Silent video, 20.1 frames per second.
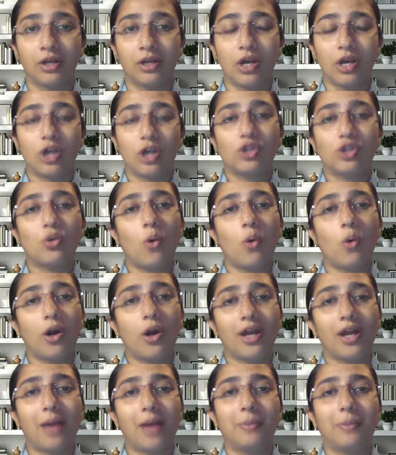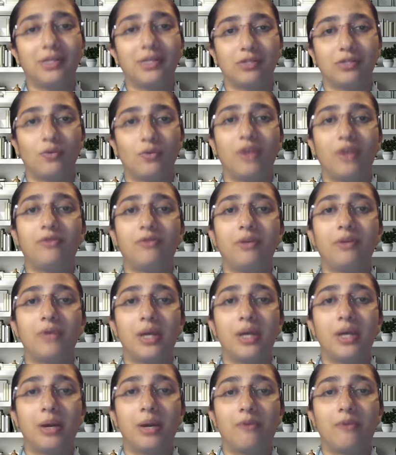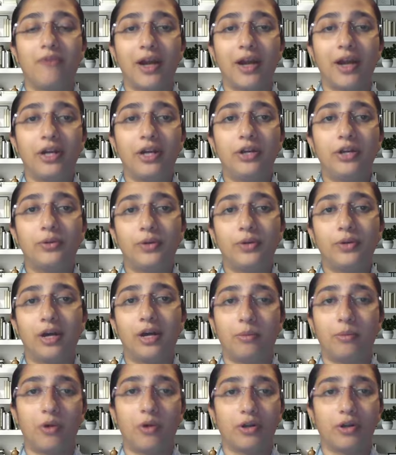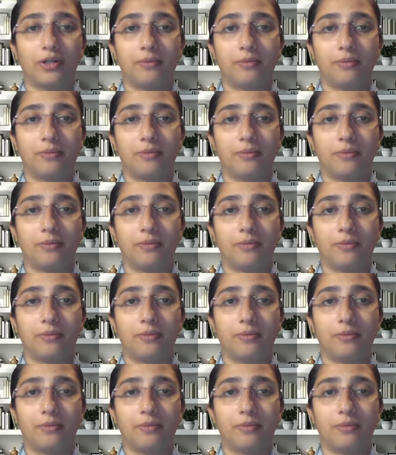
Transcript: So what happens when we fine tune a model?